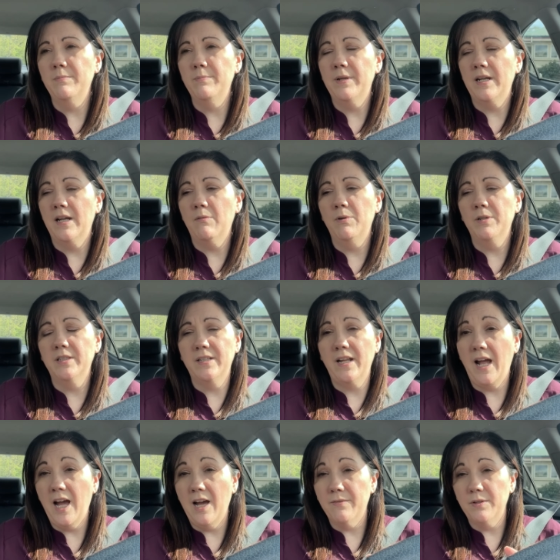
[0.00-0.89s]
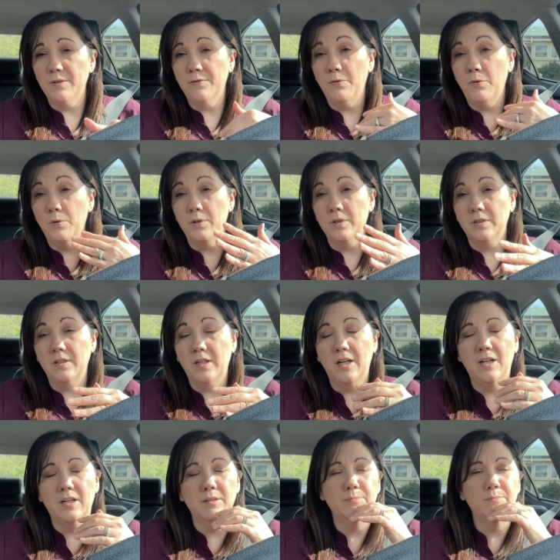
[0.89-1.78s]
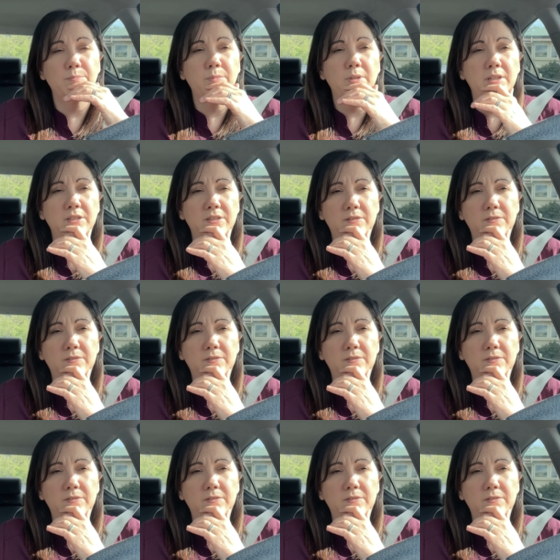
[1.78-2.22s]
But I wanted to have it for um,